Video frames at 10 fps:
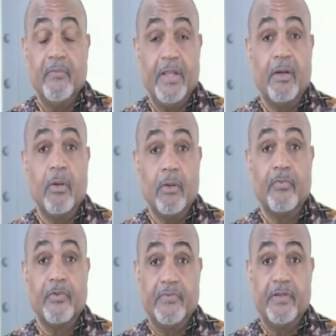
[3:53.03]
that all
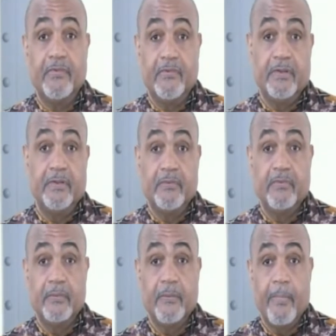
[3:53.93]
other
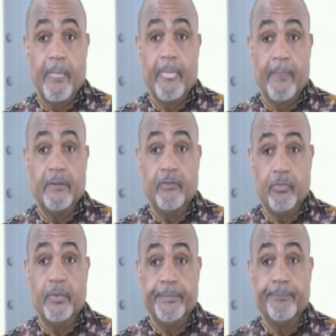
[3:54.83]
citizens
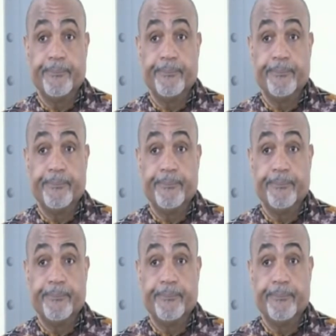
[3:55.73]
enjoyed.